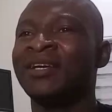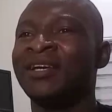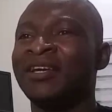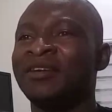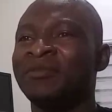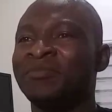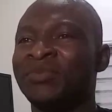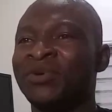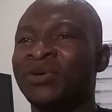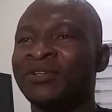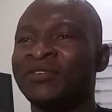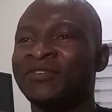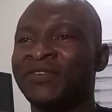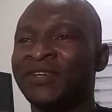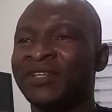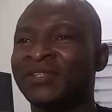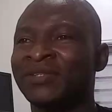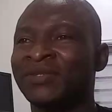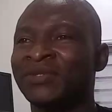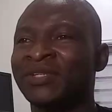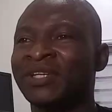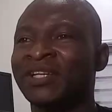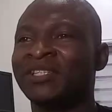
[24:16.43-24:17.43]
in blood
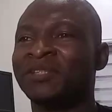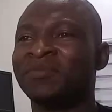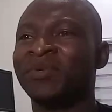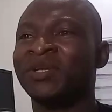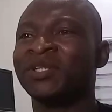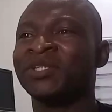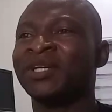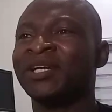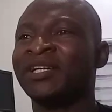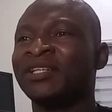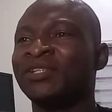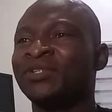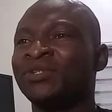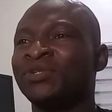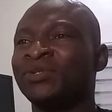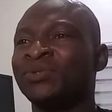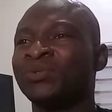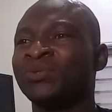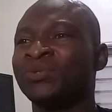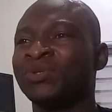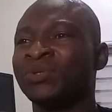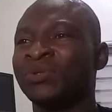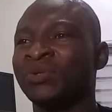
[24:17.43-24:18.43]
vessels, especially
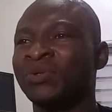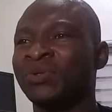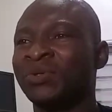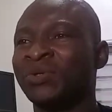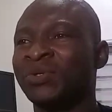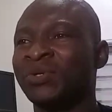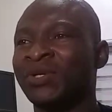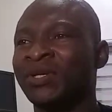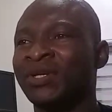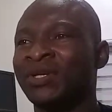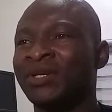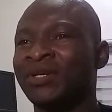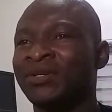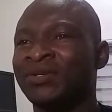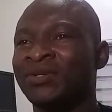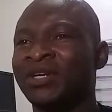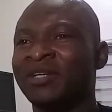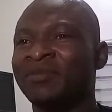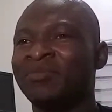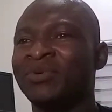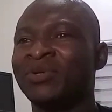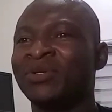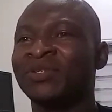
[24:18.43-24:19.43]
due to
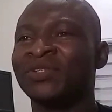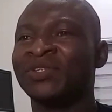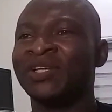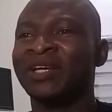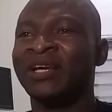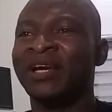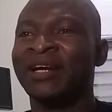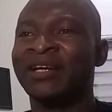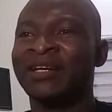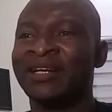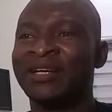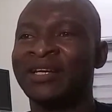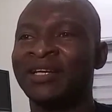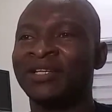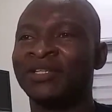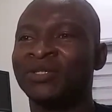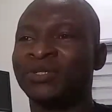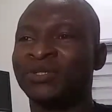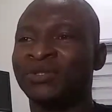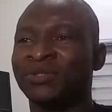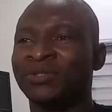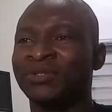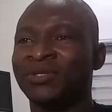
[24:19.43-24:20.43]
red blood cell
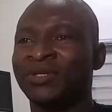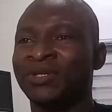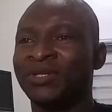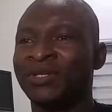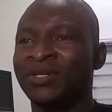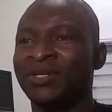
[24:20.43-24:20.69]
aggregation,